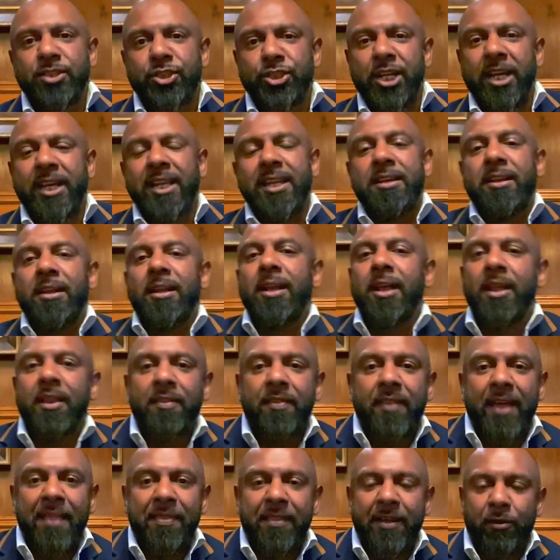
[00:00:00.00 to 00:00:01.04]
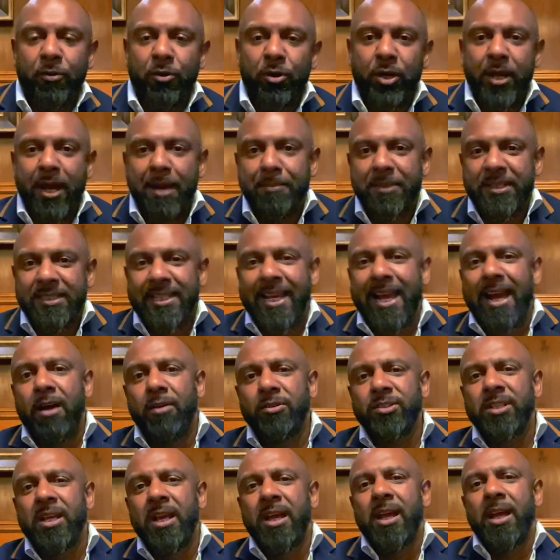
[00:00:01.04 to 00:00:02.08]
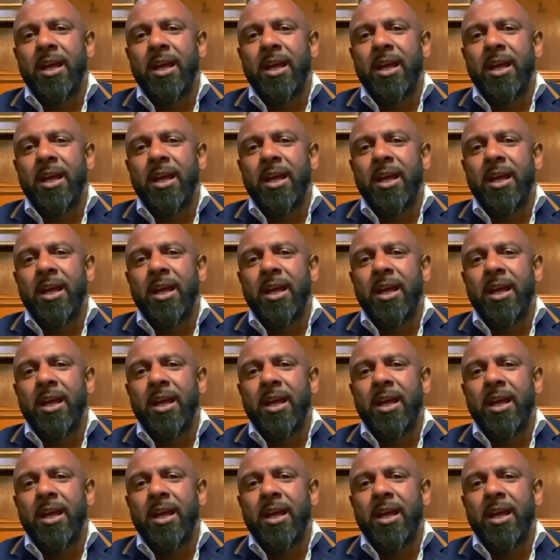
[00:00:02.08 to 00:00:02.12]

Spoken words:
checking that they're on Companies House,